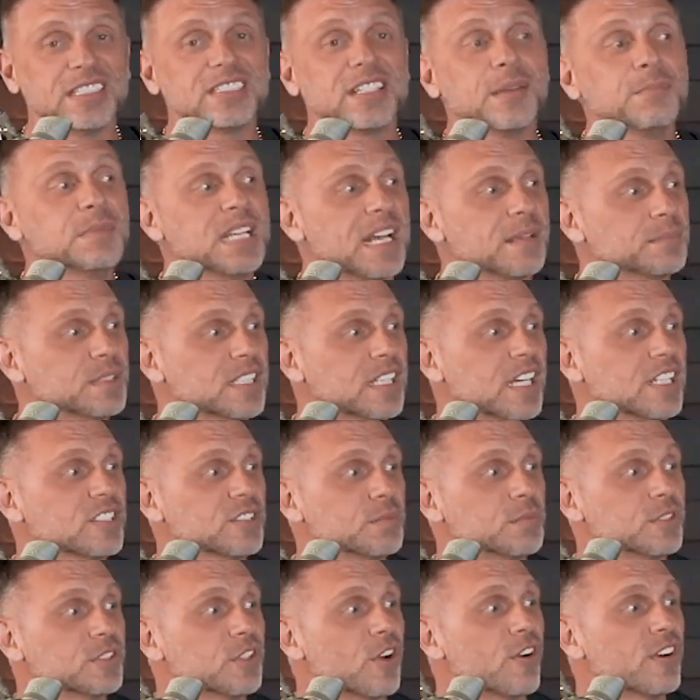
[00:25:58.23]
Sometimes the
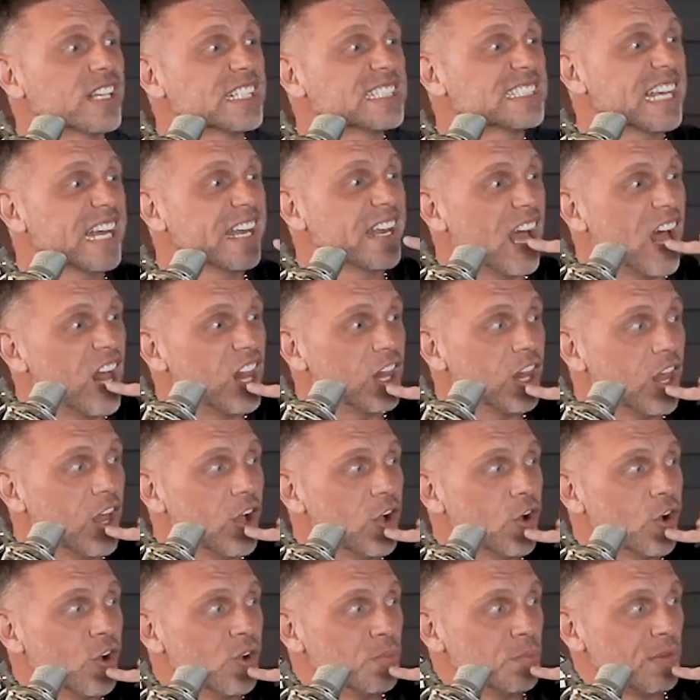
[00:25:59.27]
customer's already said
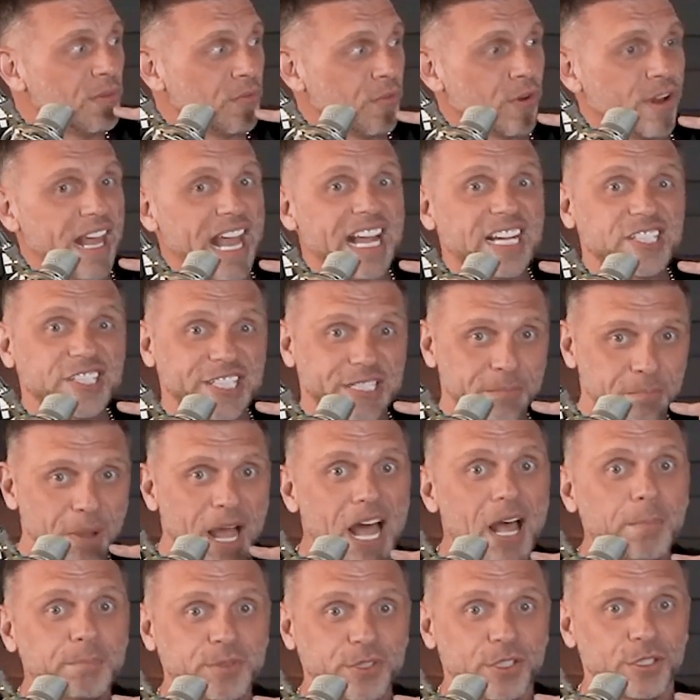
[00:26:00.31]
hello before it actually
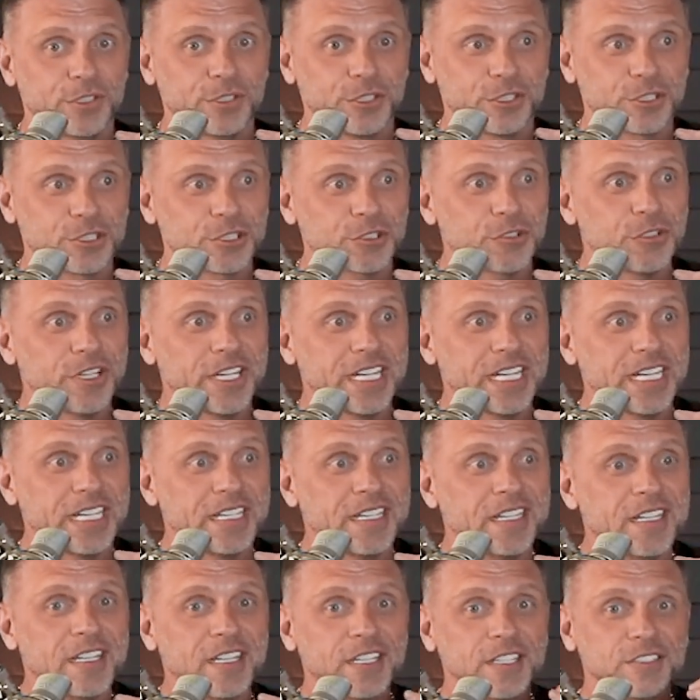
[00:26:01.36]
pops on your
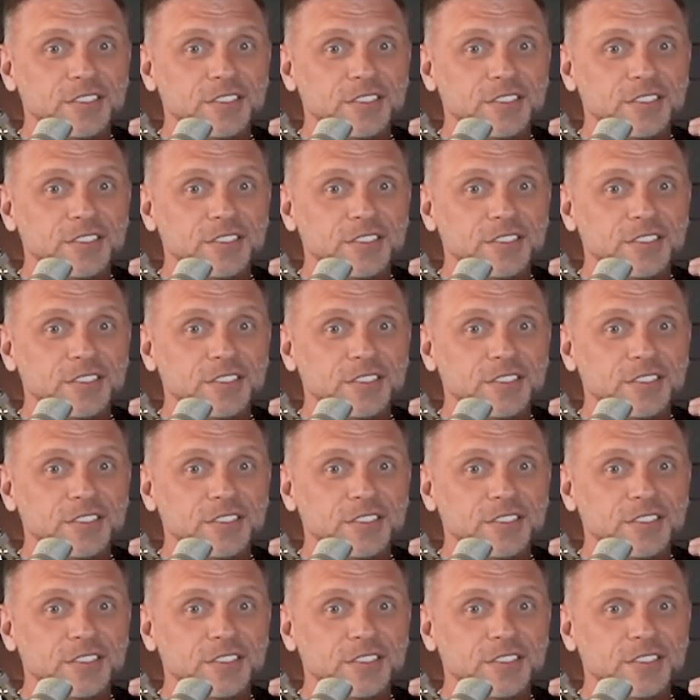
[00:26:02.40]
screen.